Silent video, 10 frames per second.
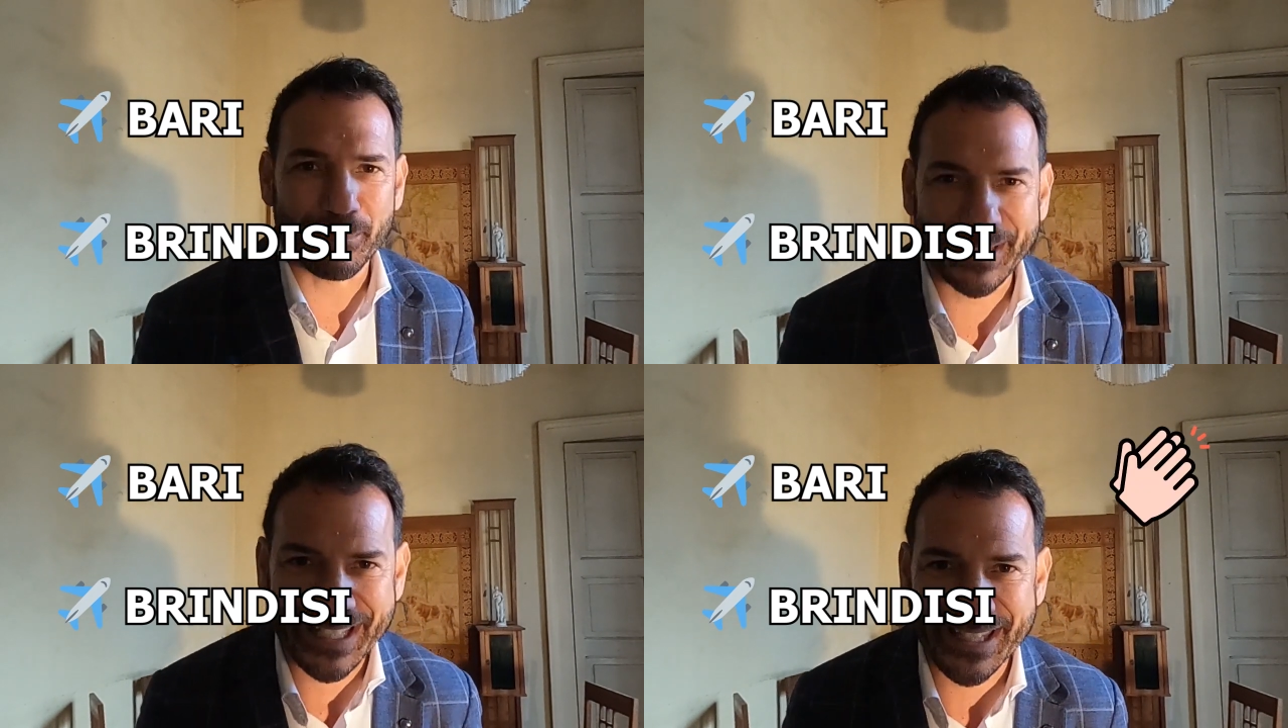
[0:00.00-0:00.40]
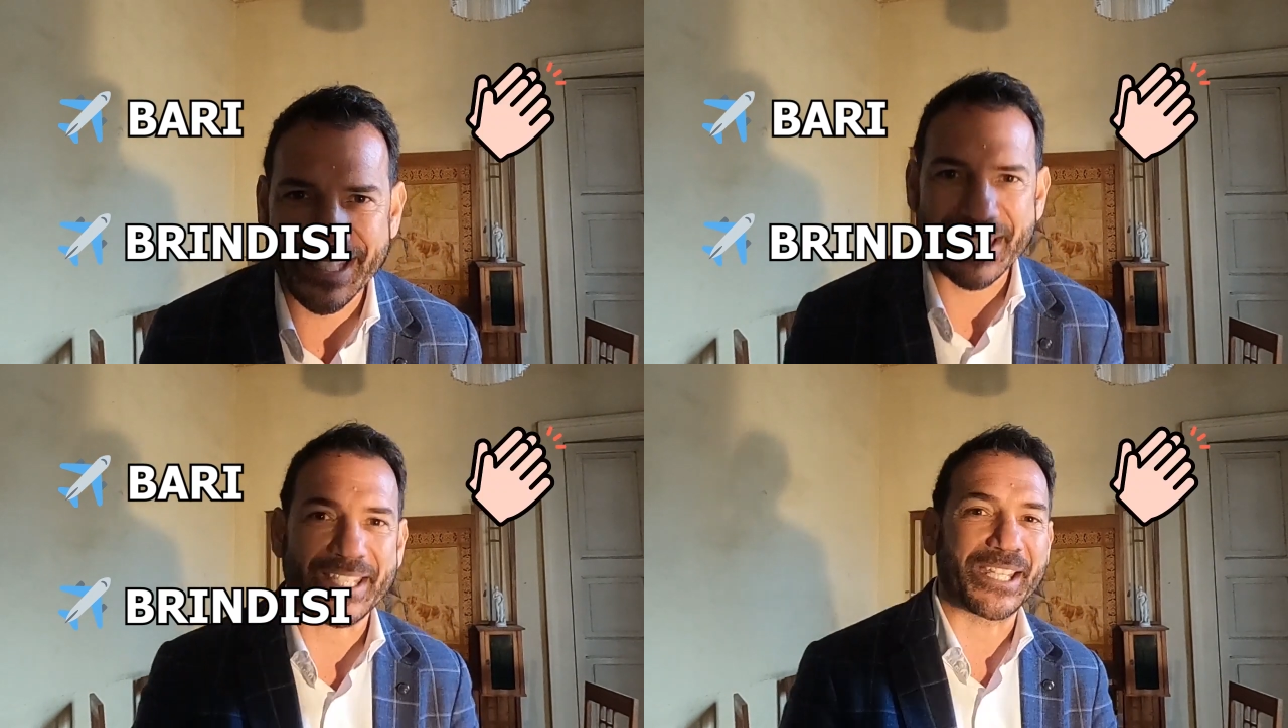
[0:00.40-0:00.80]

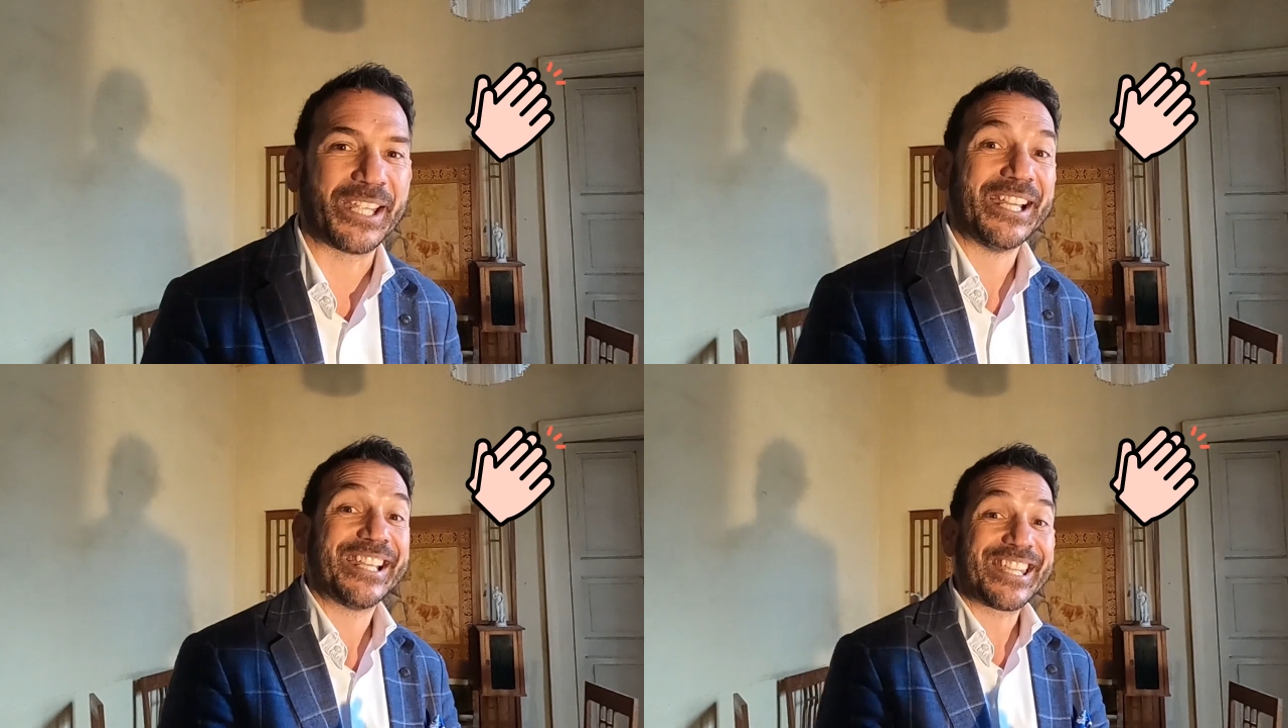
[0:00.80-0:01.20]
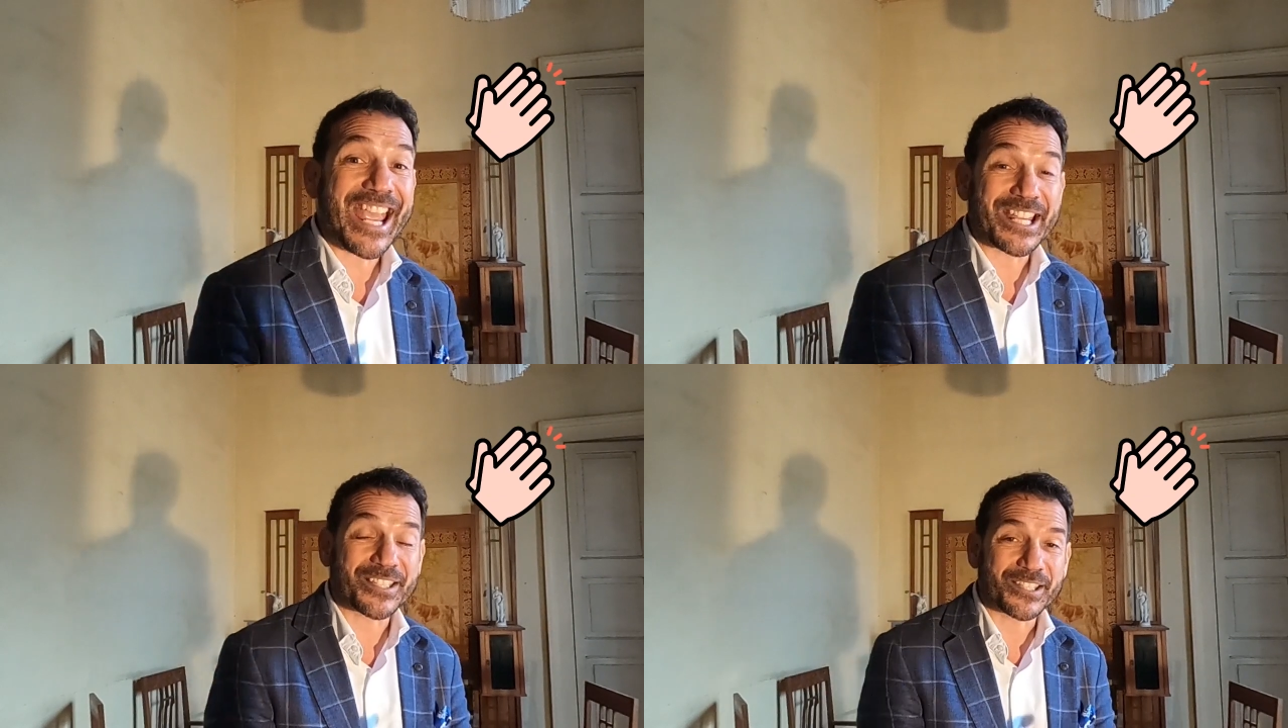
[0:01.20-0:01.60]
brain
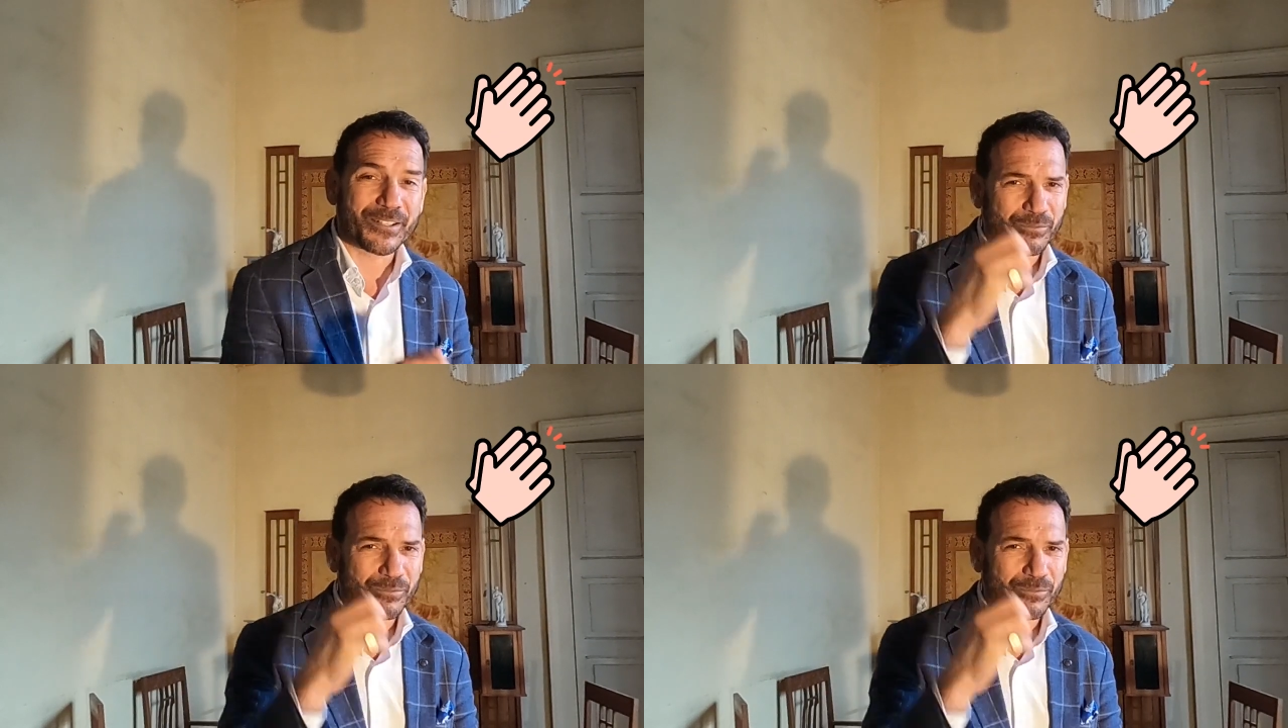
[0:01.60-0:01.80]
Yes,